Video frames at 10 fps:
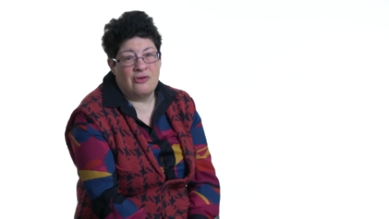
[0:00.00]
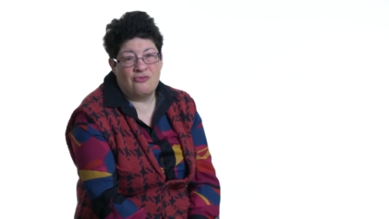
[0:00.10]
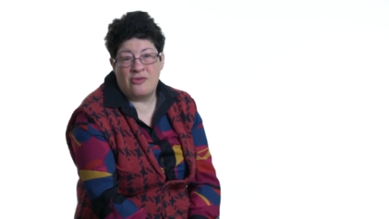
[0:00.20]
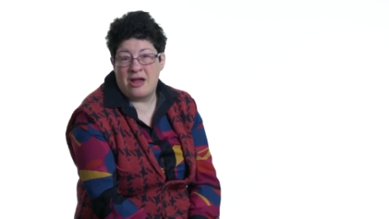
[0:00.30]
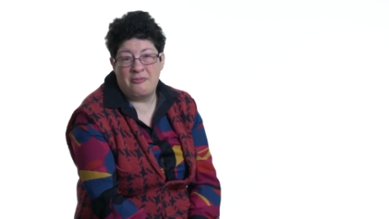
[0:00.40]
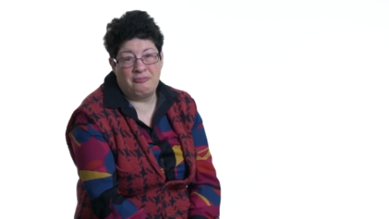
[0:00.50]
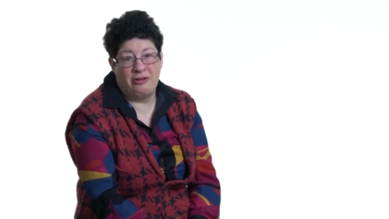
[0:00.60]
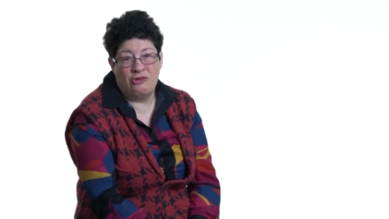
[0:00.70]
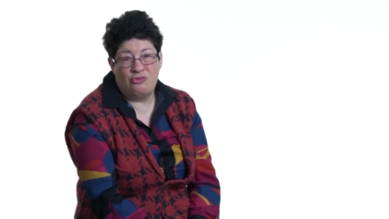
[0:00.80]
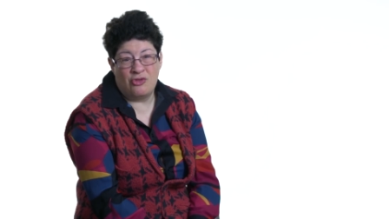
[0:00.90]

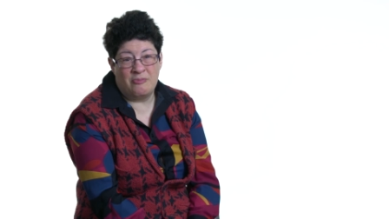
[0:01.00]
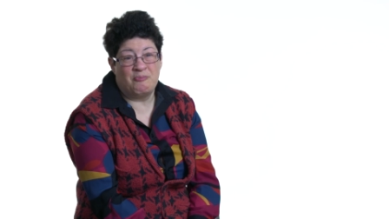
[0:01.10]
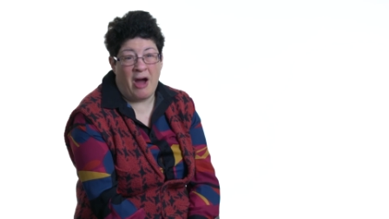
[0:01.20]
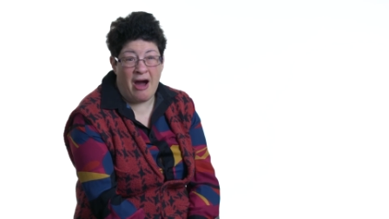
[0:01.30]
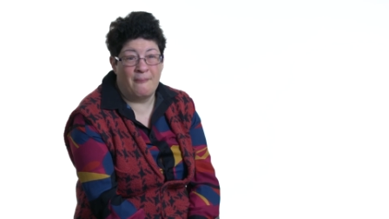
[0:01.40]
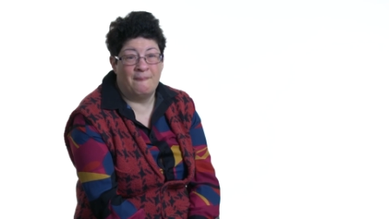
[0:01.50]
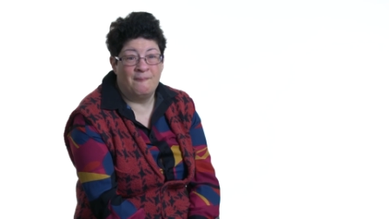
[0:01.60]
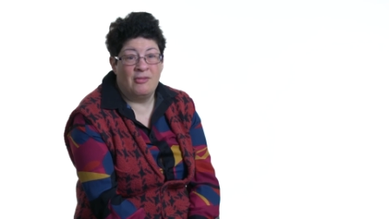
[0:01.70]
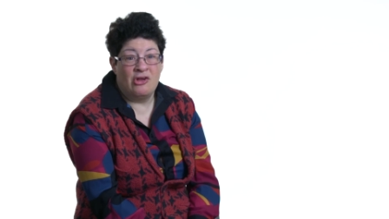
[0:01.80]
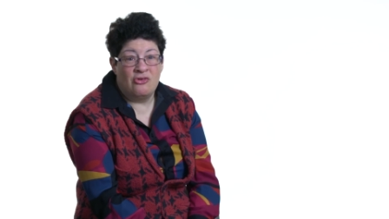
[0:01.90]
When when mom
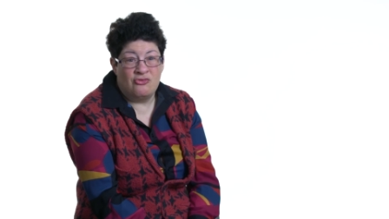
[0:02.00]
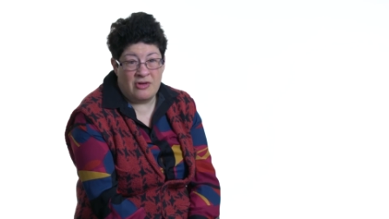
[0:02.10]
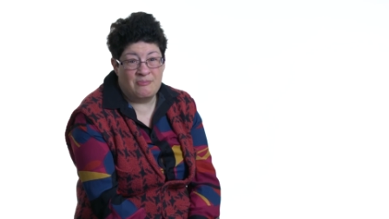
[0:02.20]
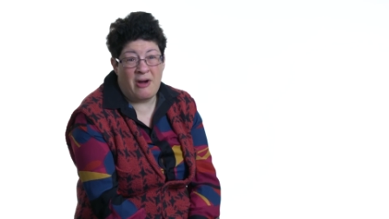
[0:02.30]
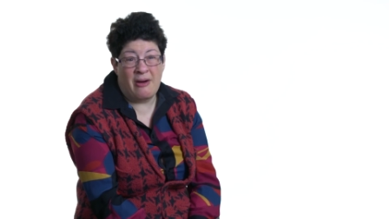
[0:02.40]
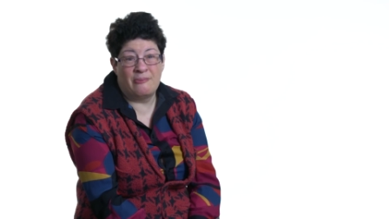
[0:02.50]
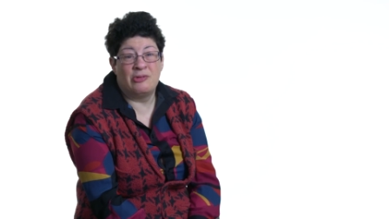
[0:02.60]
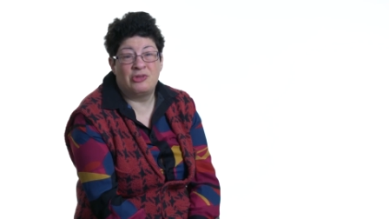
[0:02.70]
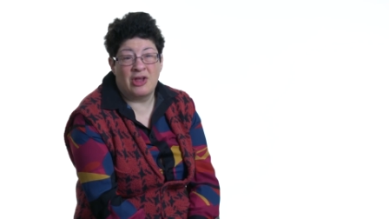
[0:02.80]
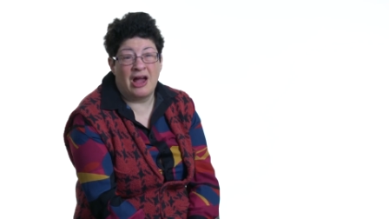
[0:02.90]
when
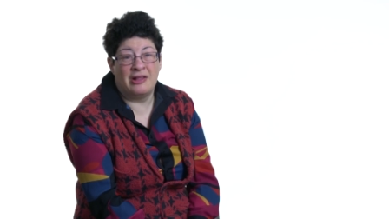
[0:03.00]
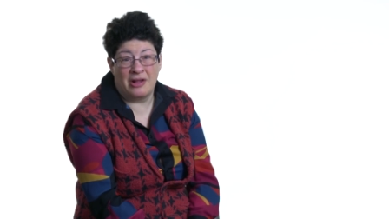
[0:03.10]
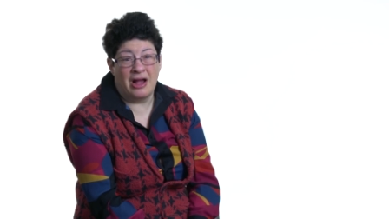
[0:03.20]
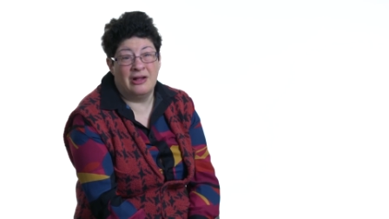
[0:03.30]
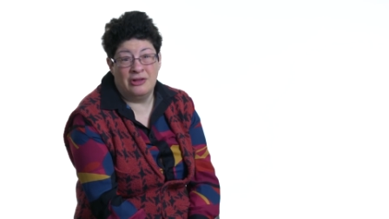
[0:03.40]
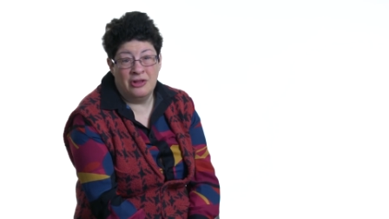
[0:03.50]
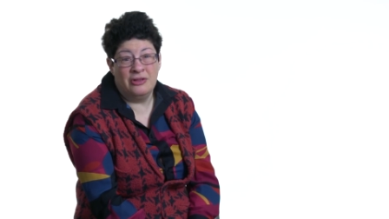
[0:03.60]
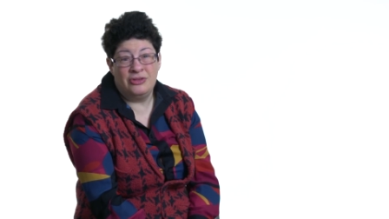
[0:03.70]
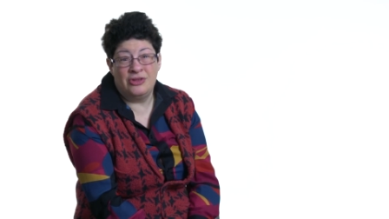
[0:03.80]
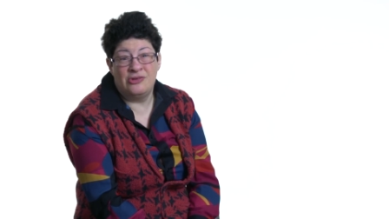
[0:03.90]
mom died, I
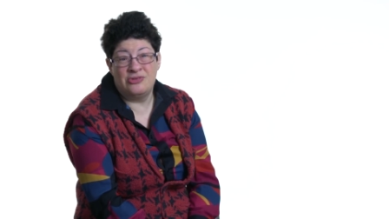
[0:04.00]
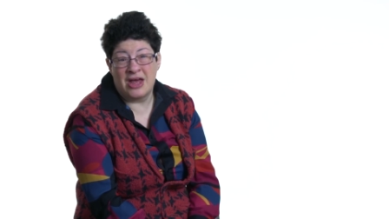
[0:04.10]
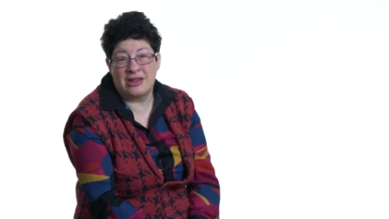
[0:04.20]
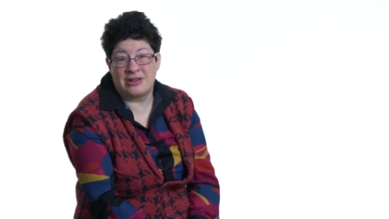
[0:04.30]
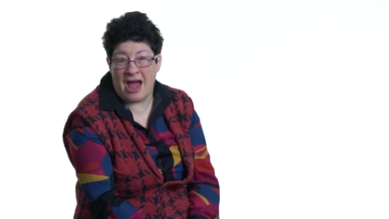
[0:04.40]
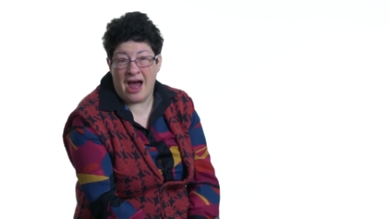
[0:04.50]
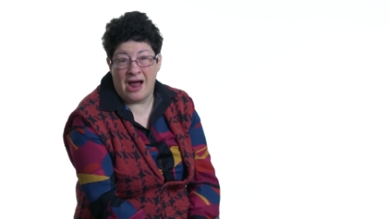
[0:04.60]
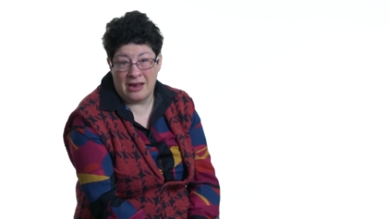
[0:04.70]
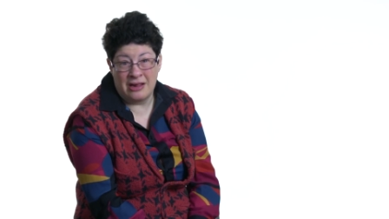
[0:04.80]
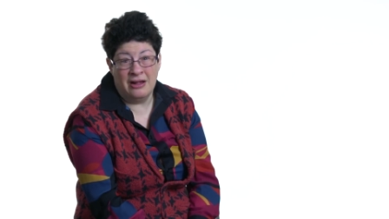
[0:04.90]
knew that
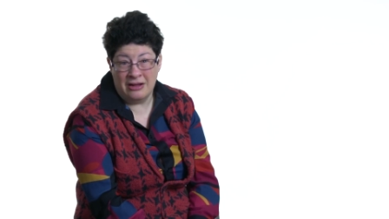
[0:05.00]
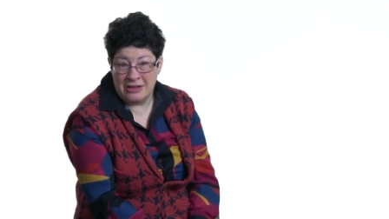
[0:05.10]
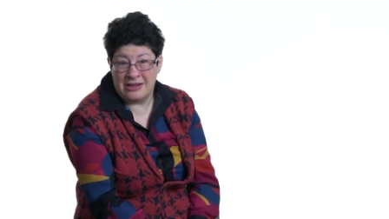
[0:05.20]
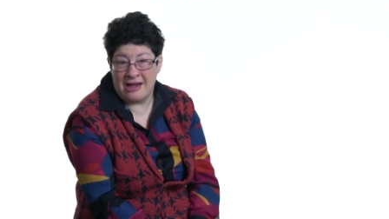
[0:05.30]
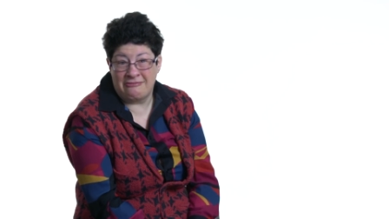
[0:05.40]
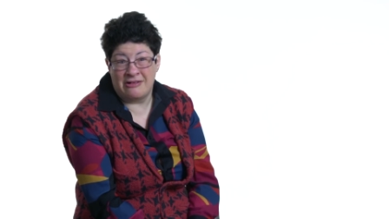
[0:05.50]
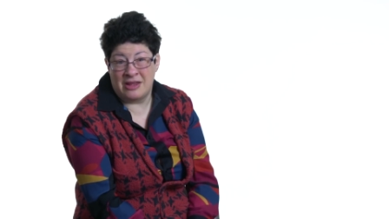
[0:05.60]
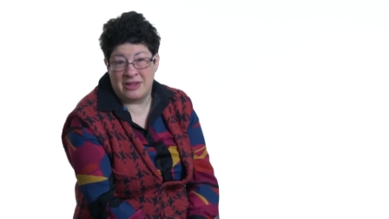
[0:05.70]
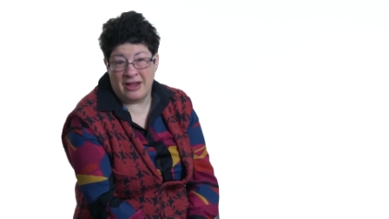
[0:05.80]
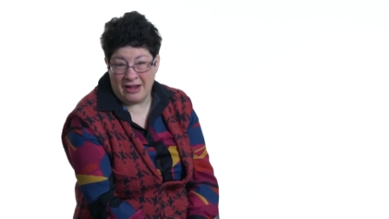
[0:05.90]
dad that was
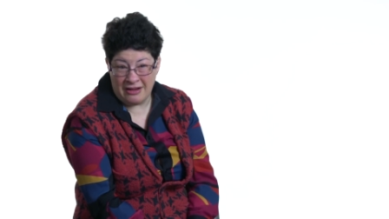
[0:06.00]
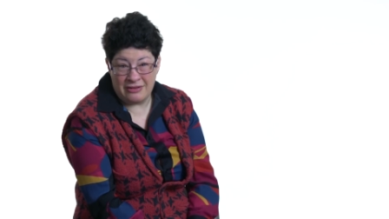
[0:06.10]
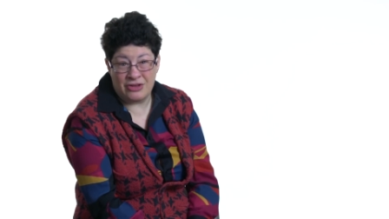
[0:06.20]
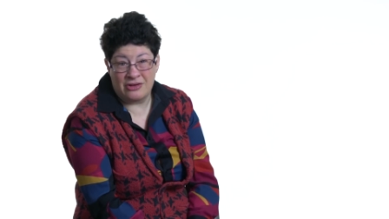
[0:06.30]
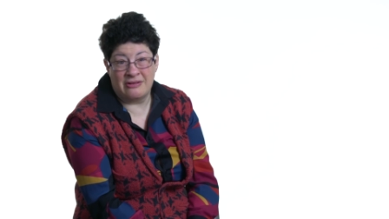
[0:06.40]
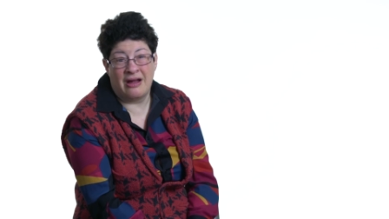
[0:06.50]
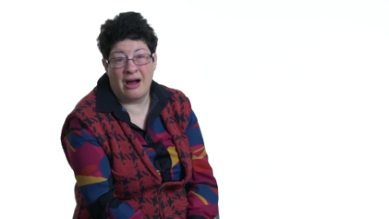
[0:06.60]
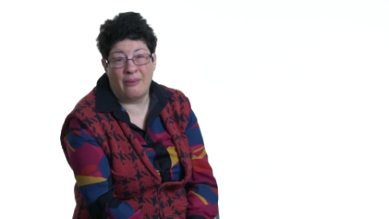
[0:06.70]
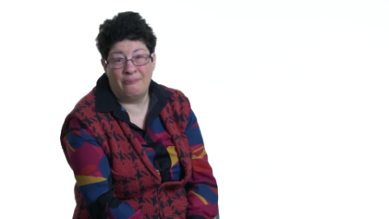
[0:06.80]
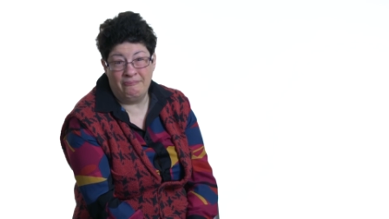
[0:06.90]
there to
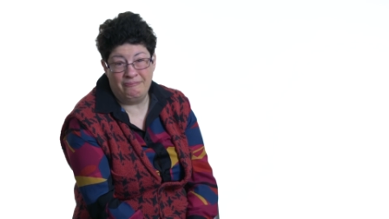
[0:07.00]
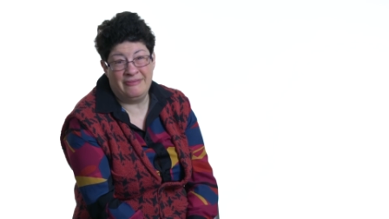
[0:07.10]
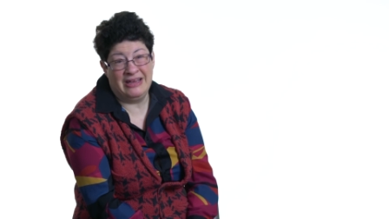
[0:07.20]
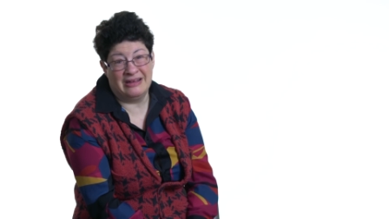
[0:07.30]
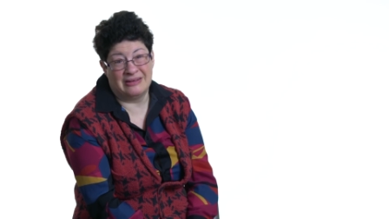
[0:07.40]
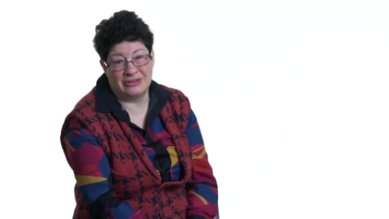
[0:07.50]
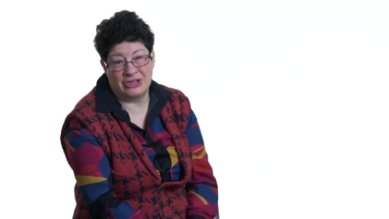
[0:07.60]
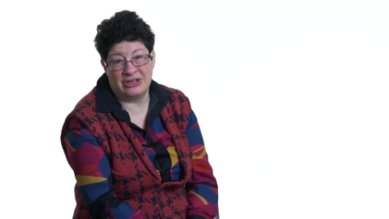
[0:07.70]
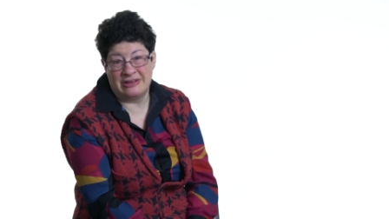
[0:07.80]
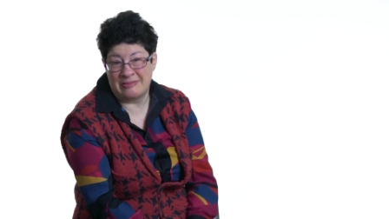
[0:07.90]
help me and
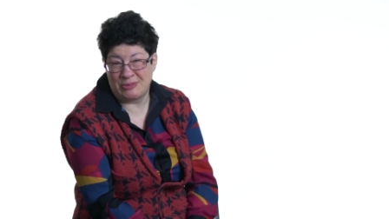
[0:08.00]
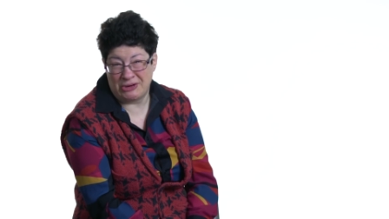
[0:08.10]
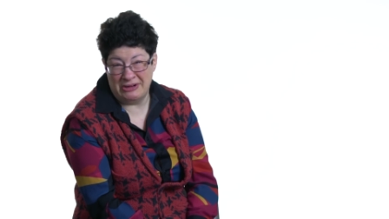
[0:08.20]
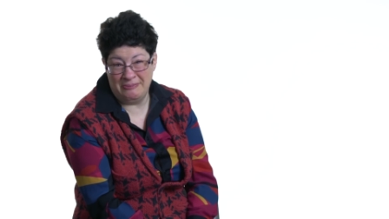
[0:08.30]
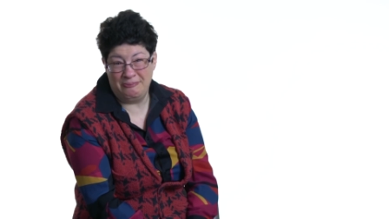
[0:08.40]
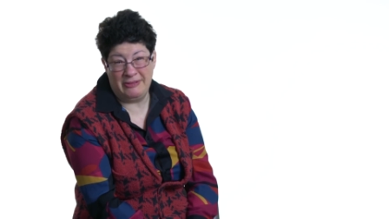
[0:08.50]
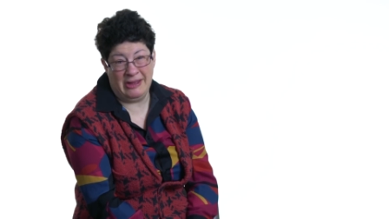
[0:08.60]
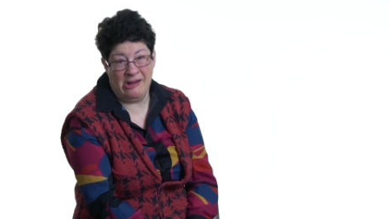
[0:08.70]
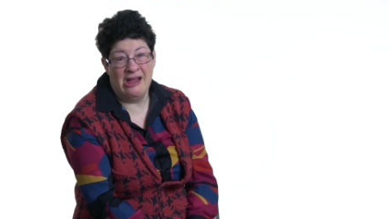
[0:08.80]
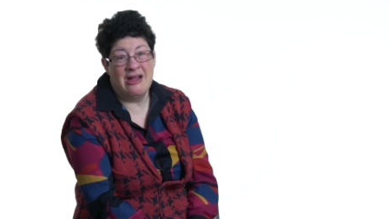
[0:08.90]
to support me.